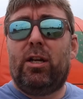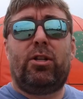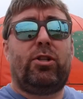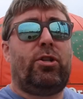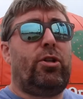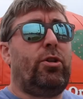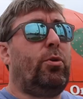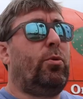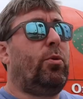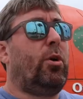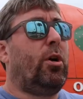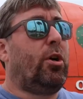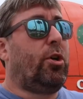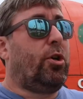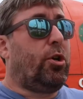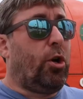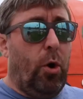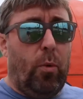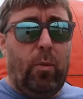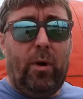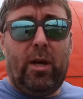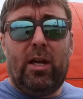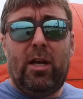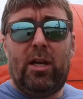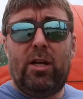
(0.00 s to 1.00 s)
to
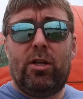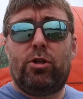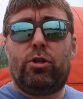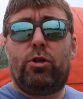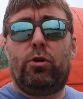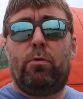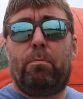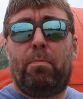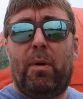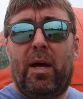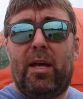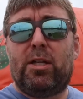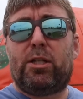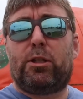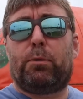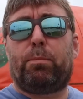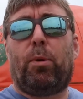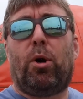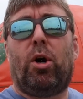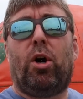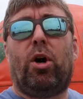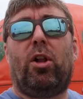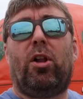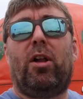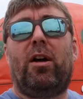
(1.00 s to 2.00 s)
going to
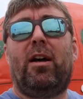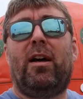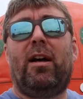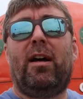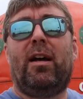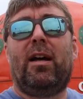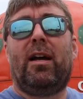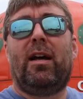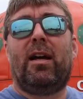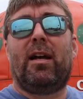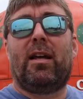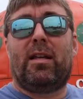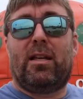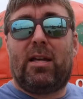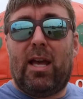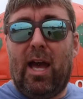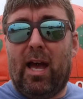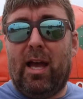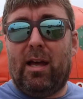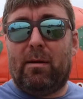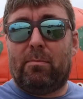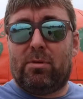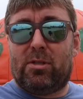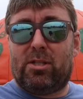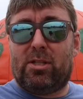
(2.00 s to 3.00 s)
baseball
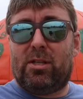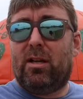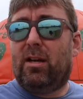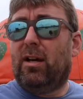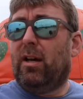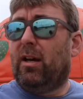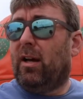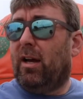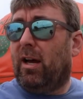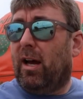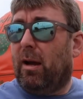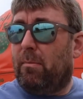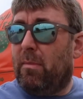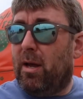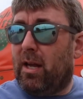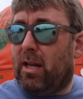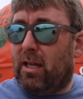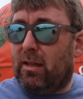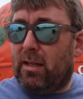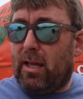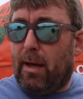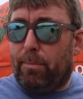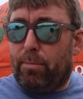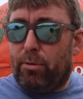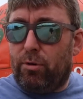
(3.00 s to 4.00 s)
games.
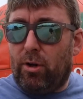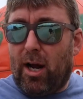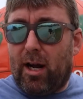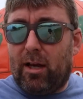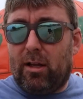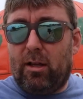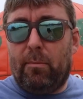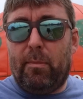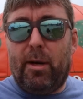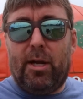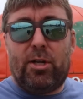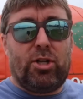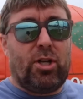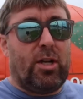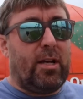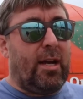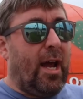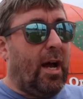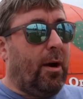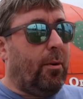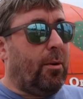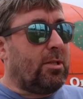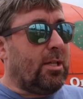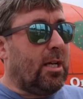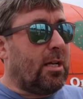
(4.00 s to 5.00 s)
Making that proclamation
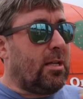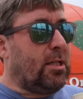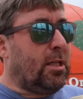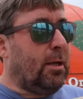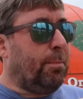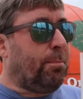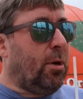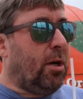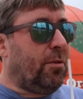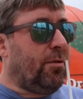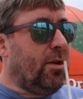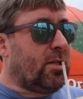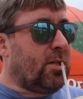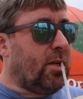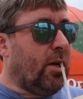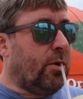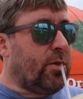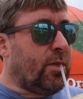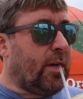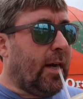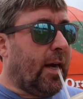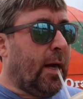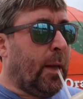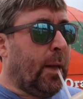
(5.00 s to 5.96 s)
now as I sip on this OJ.